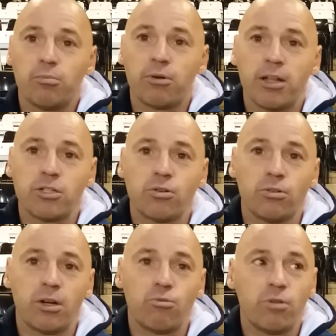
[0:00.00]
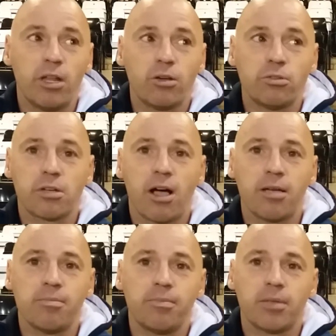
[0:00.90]
Borelli scored at a really good
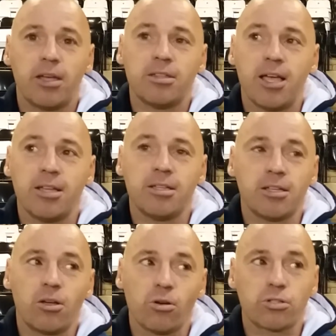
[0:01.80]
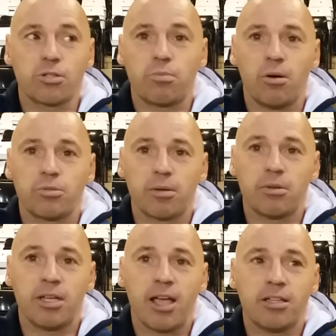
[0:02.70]
time, and then Costas popped
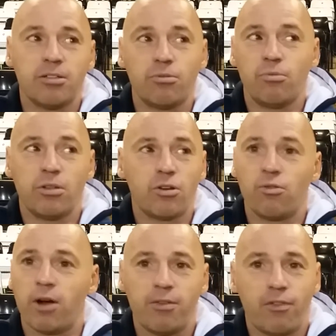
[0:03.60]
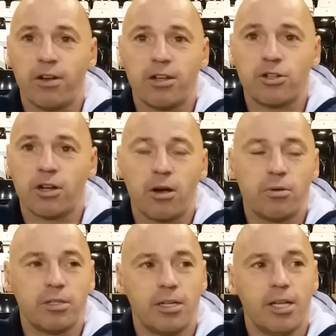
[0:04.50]
up at the end with a great finish.
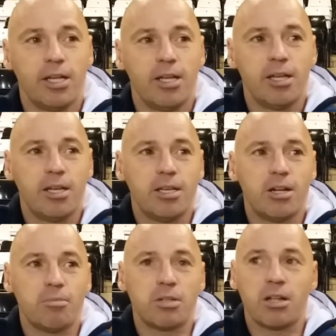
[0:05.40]
And I'm